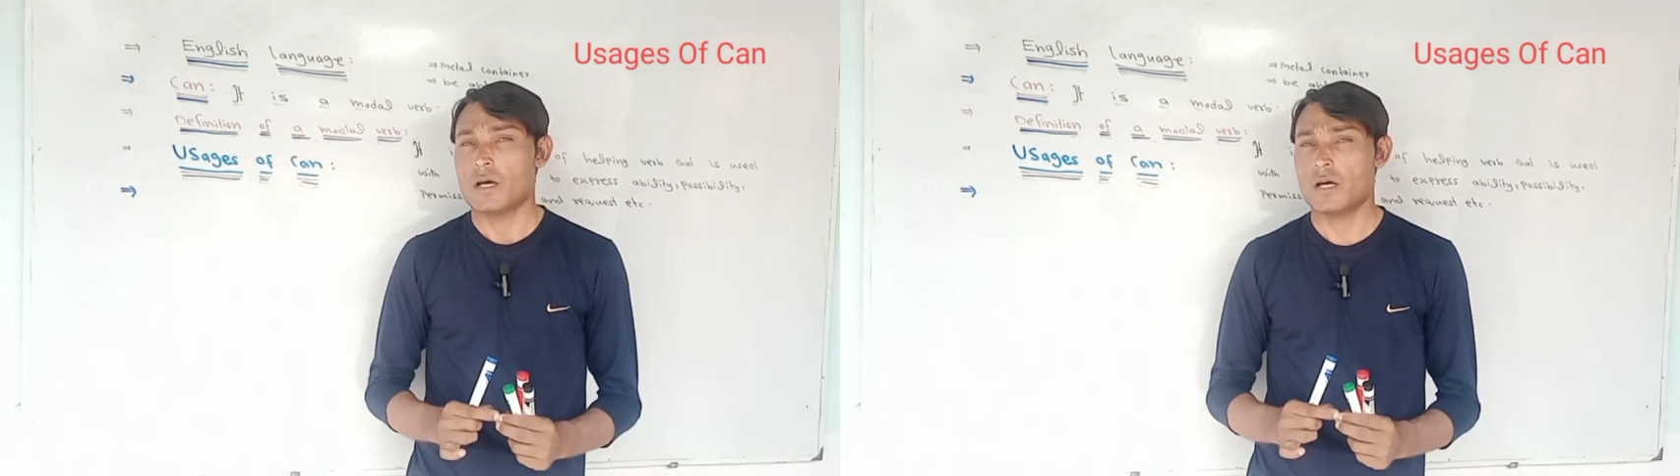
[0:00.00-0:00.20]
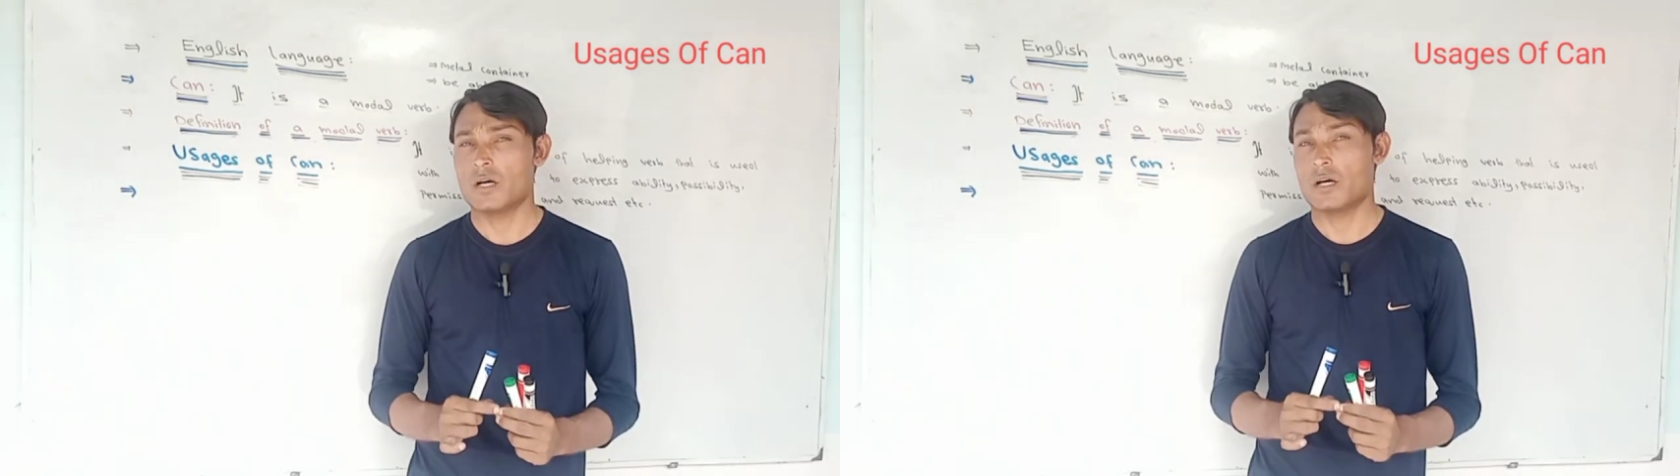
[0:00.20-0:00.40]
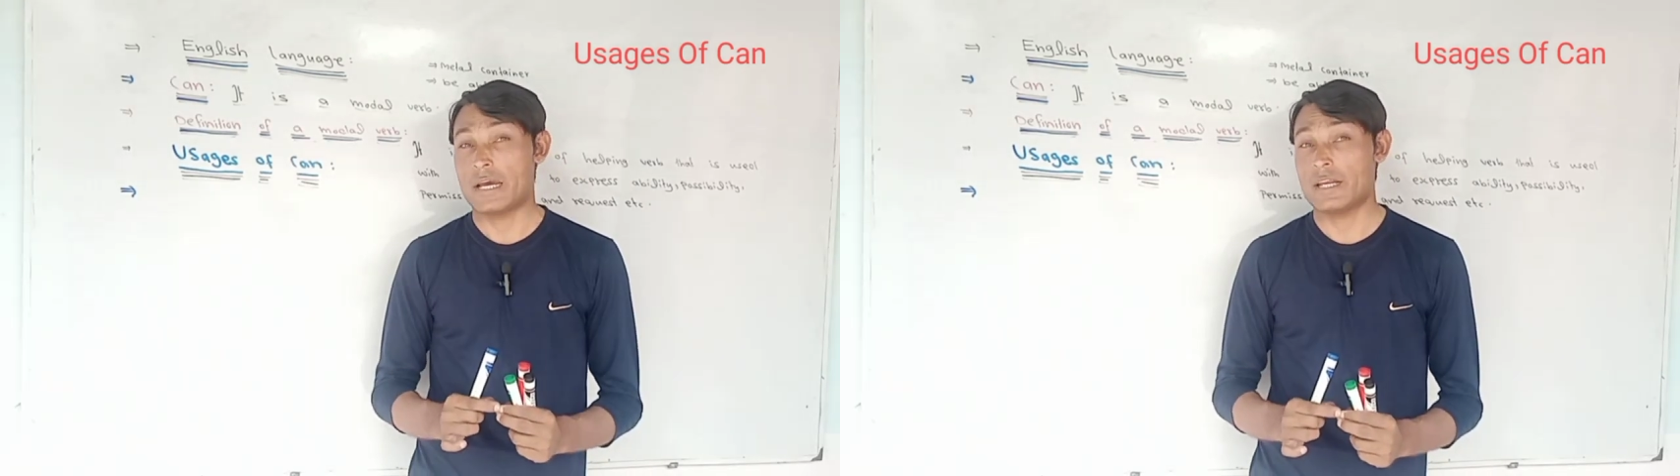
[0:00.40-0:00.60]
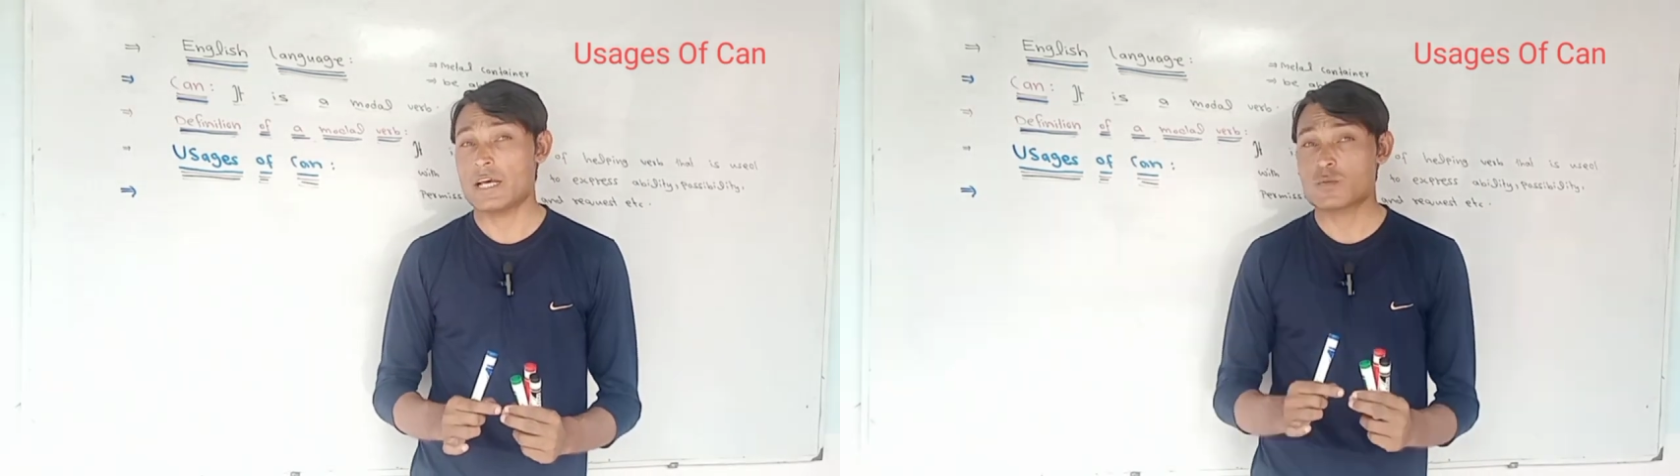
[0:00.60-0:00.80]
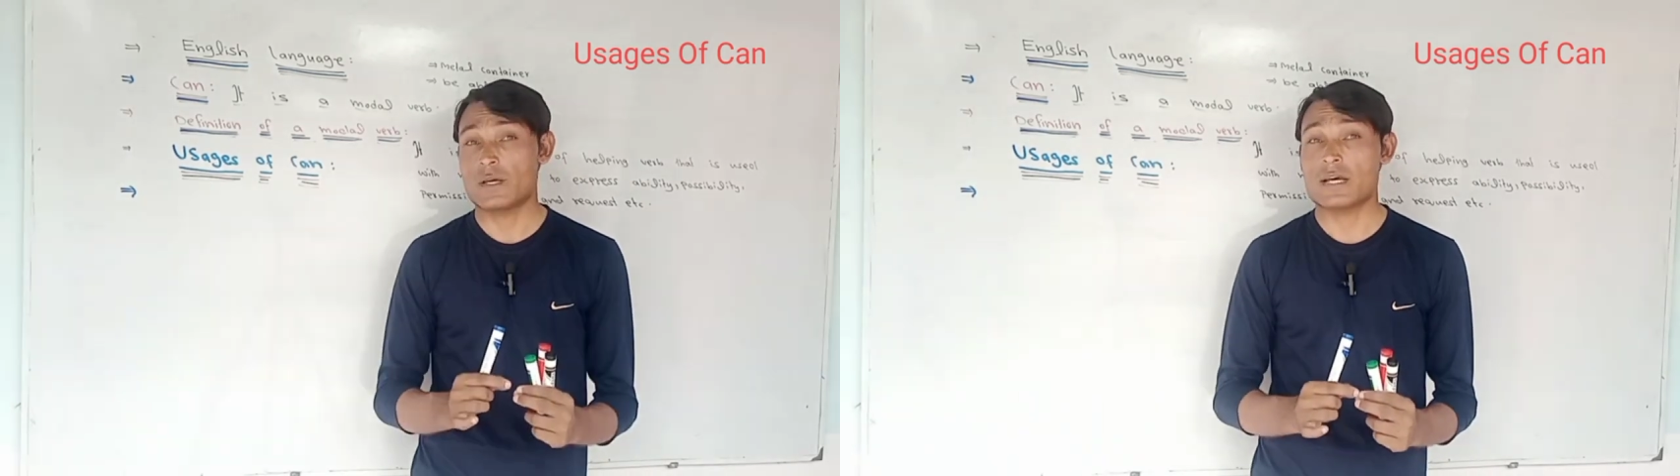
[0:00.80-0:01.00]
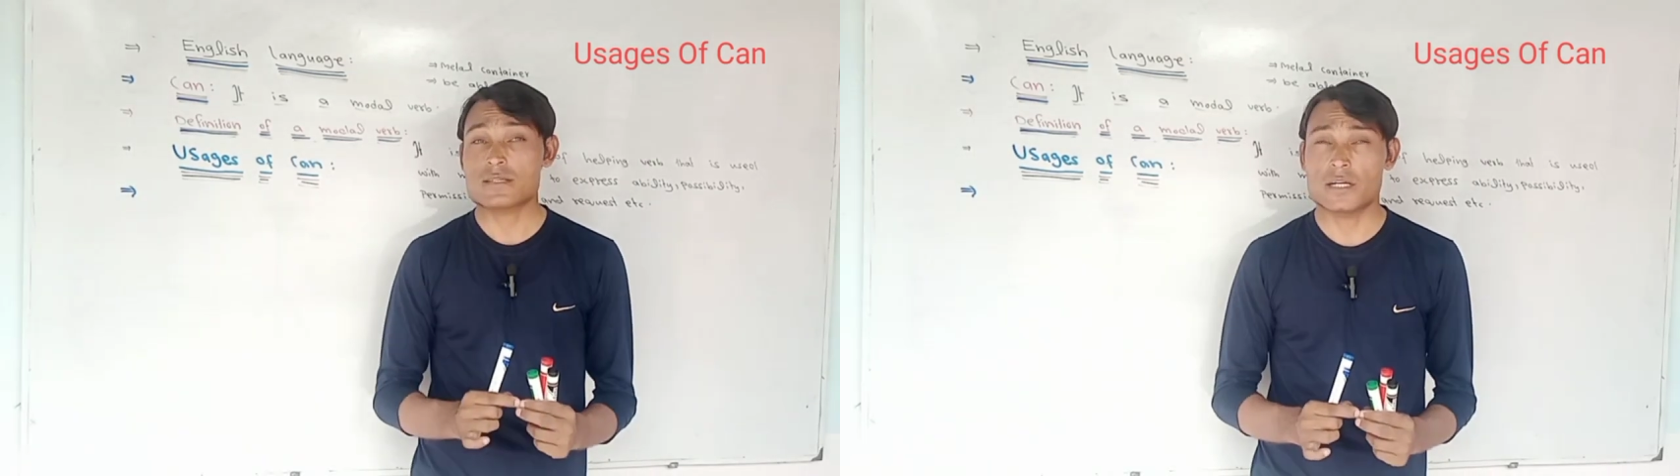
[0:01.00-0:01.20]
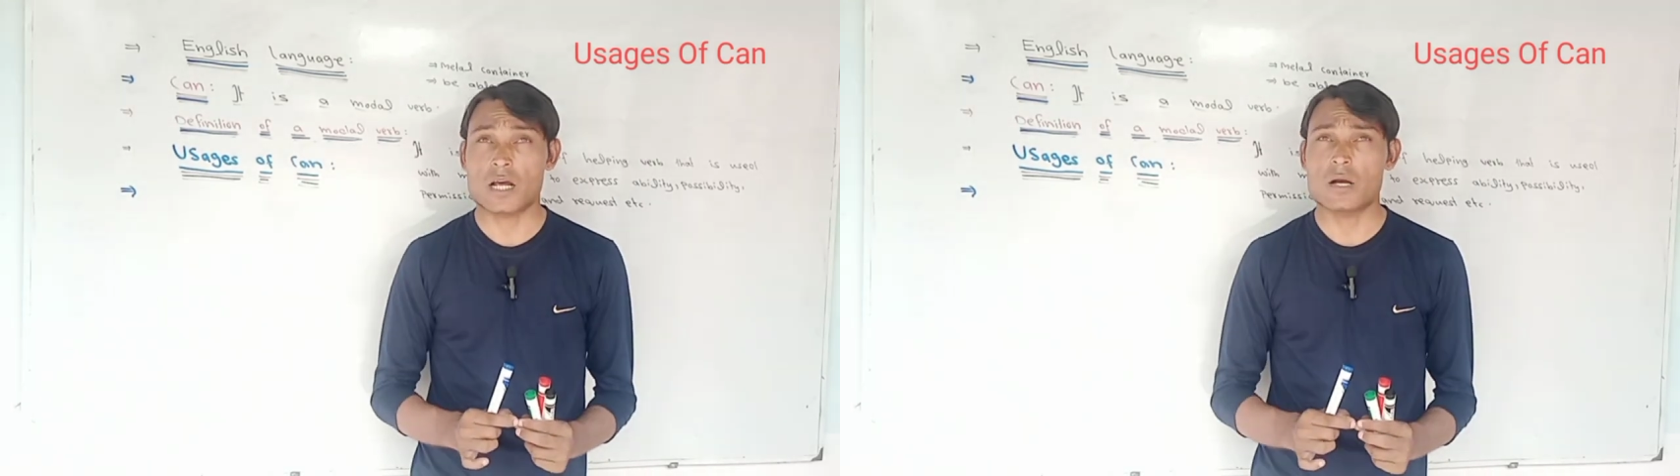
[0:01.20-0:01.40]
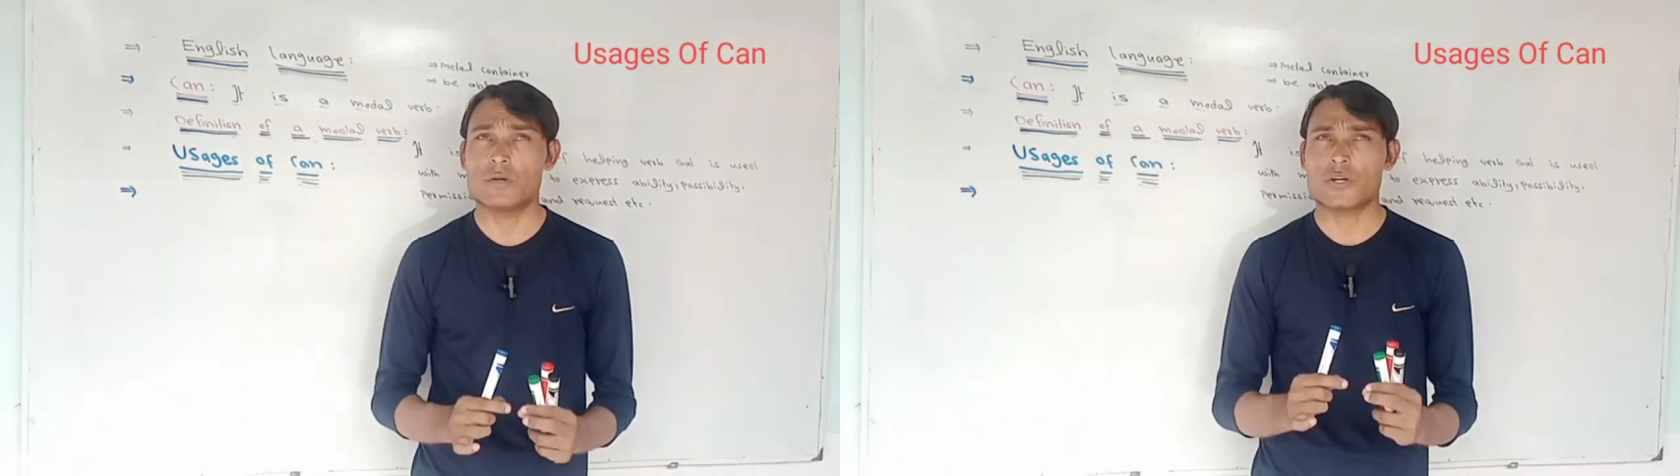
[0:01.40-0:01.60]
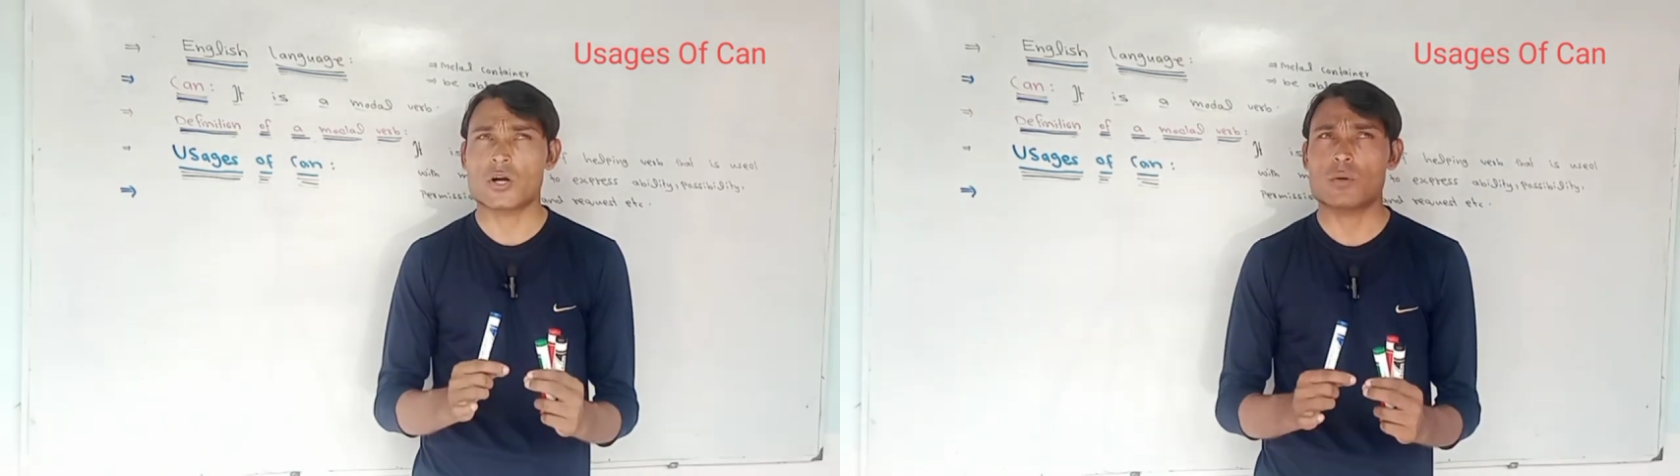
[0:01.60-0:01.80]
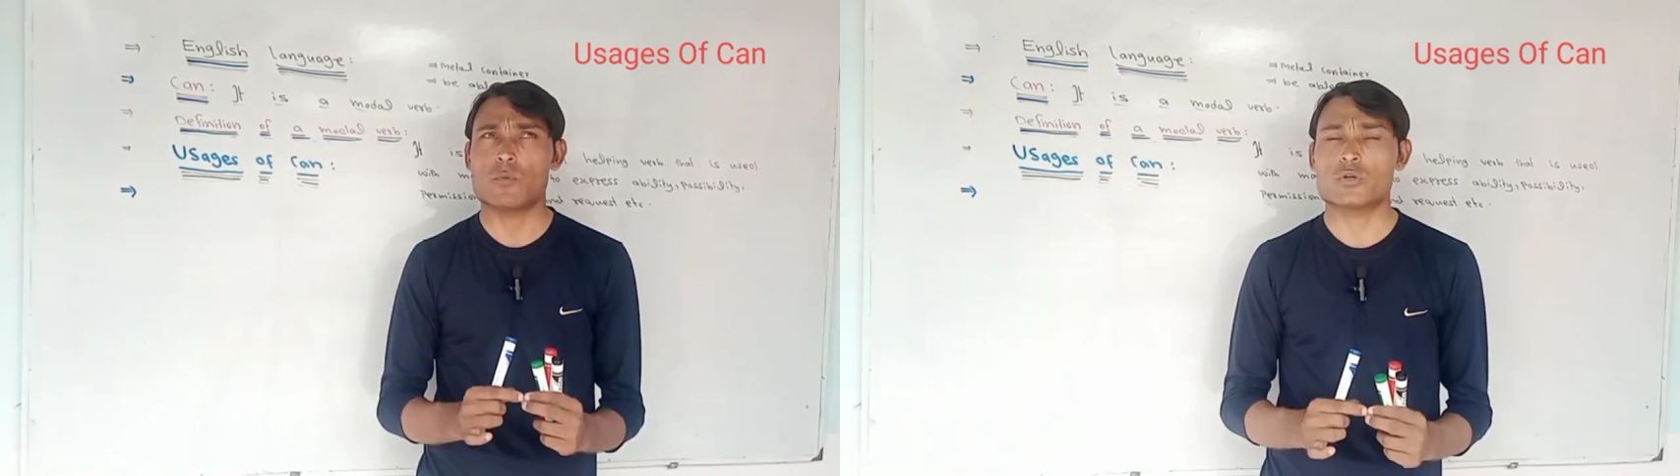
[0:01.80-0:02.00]
and as well as that I will
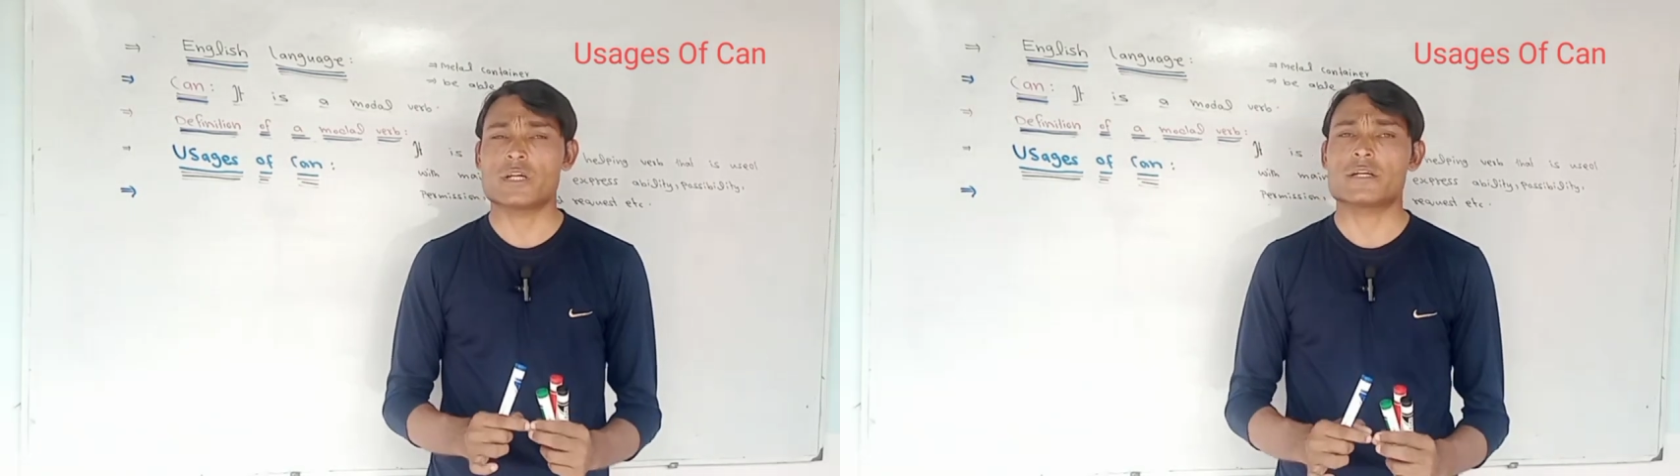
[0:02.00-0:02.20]
talk about